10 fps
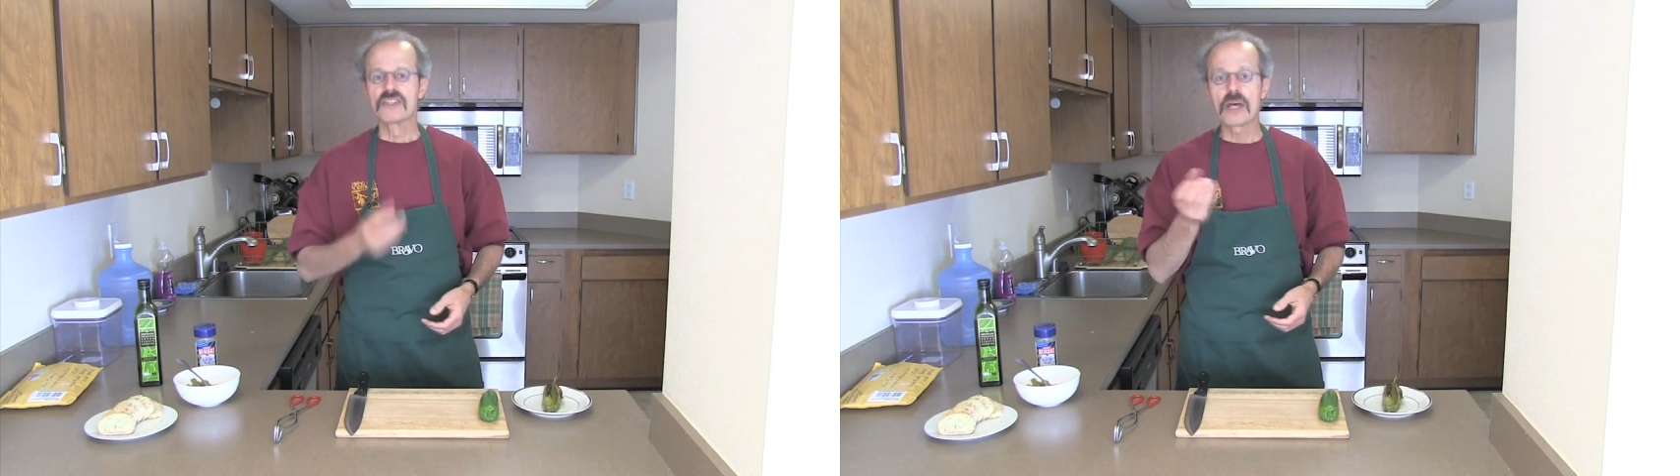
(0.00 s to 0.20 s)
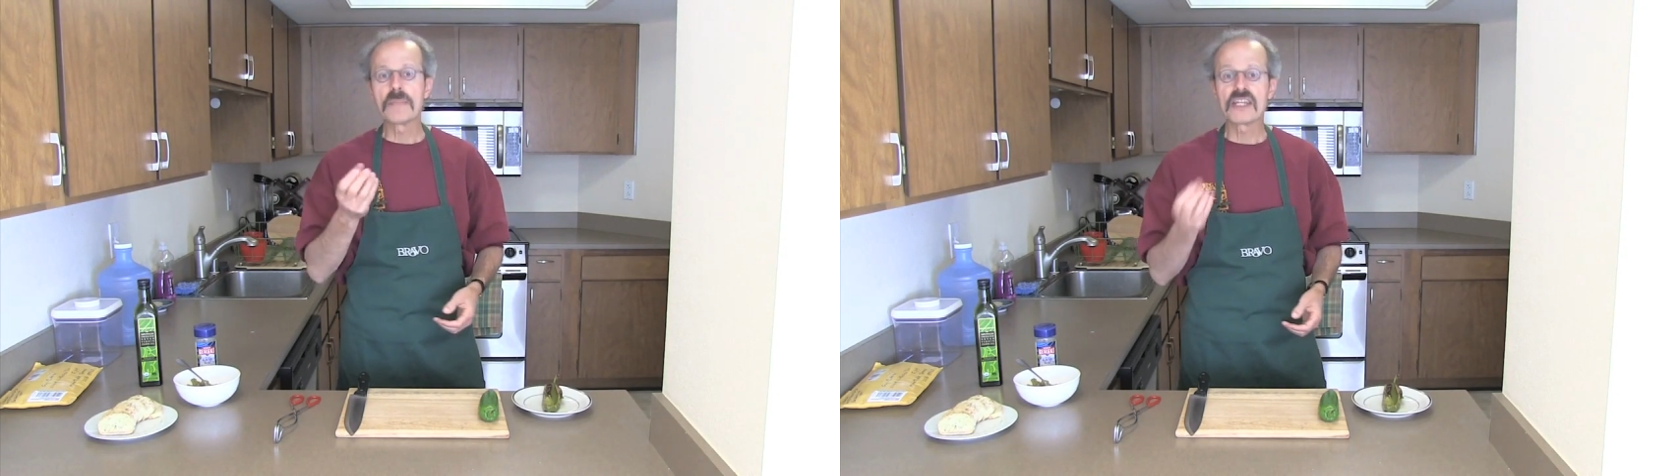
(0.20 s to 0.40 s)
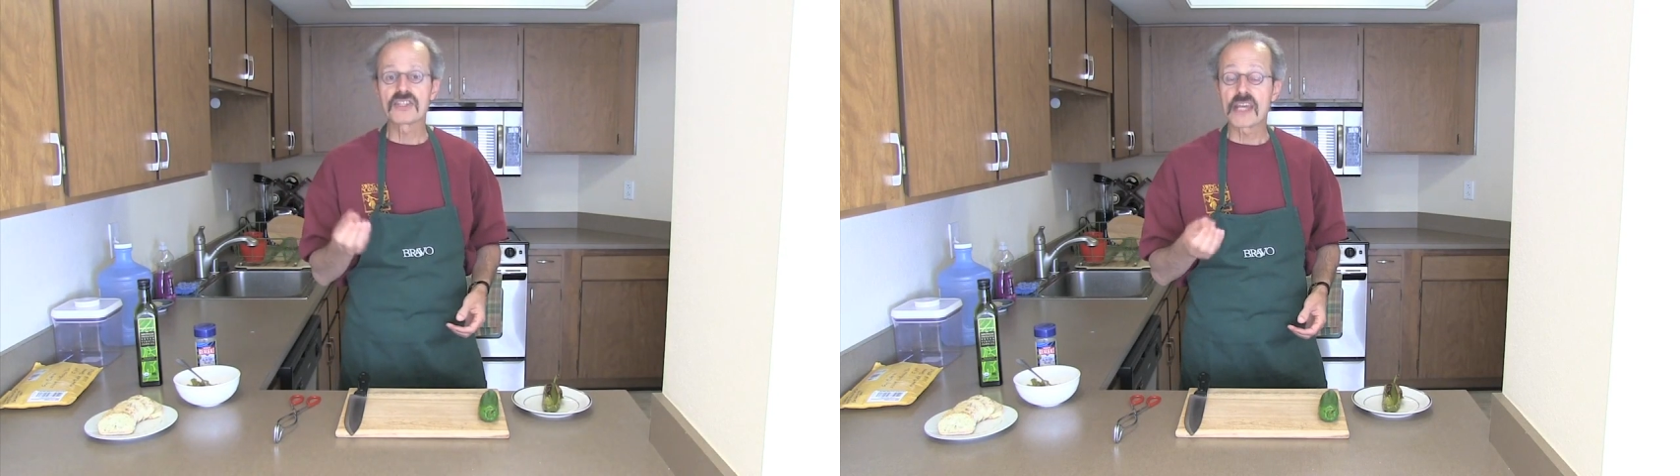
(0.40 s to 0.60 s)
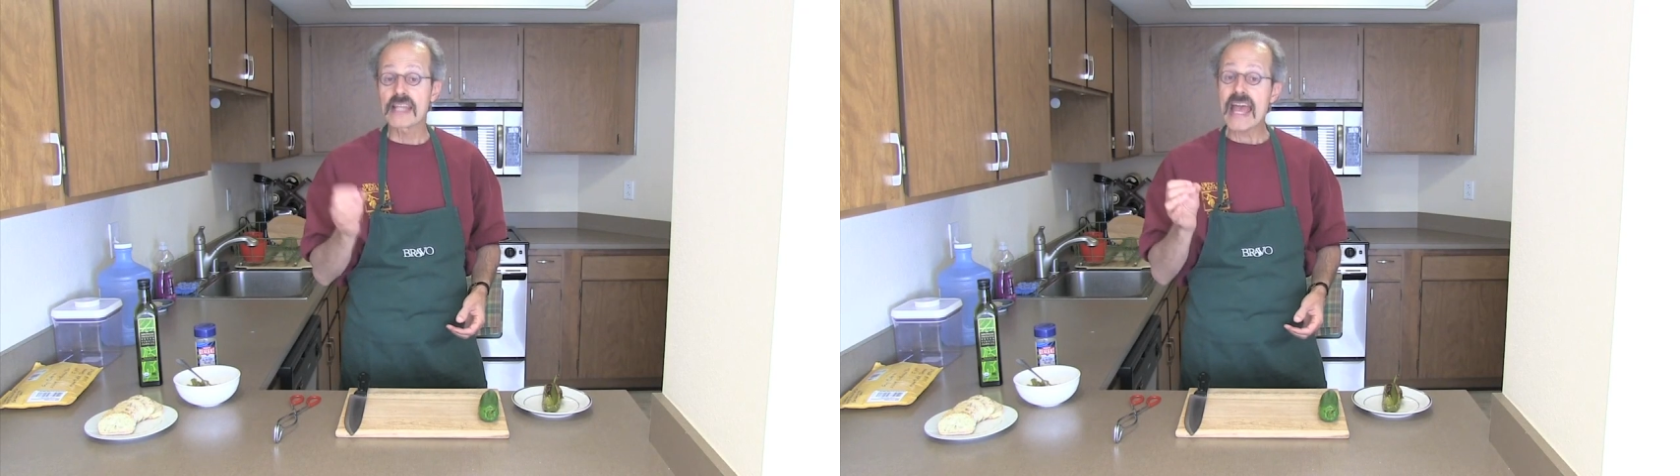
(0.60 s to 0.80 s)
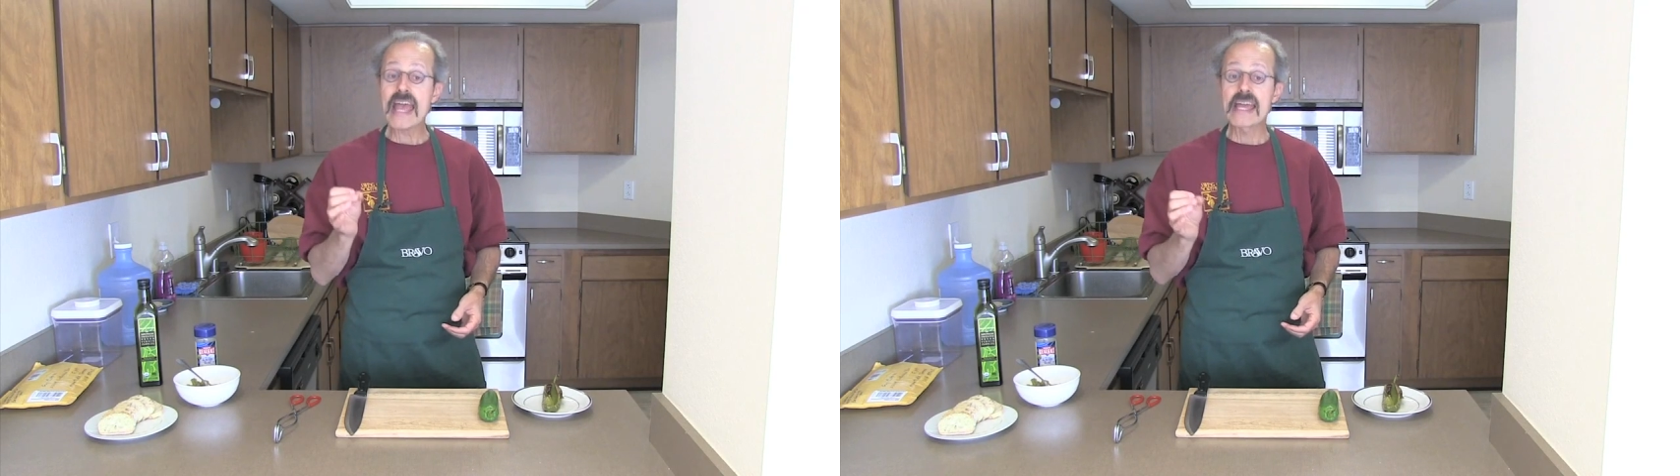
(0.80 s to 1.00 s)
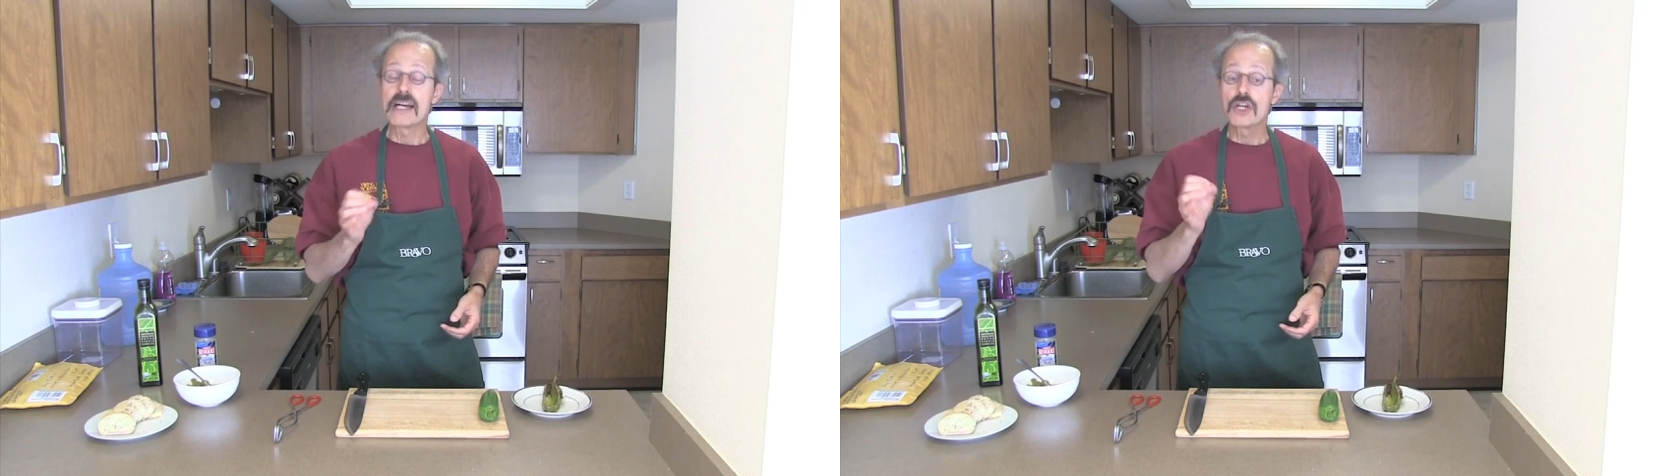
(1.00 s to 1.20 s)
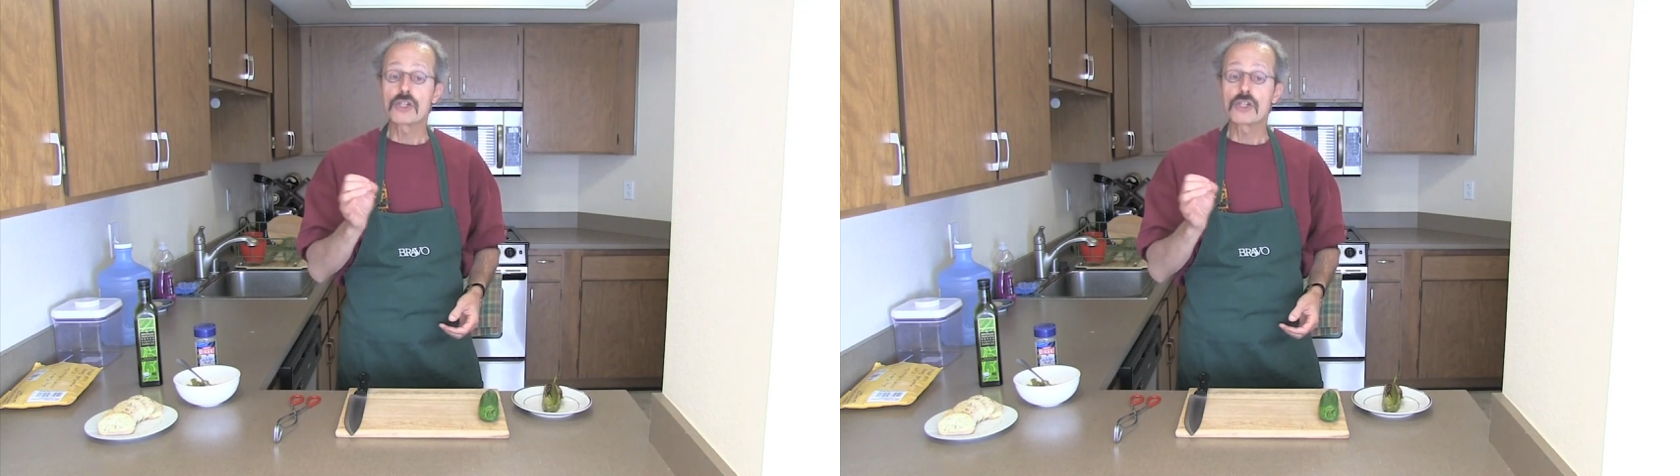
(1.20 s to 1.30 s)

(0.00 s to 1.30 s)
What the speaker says: Somebody said, hey,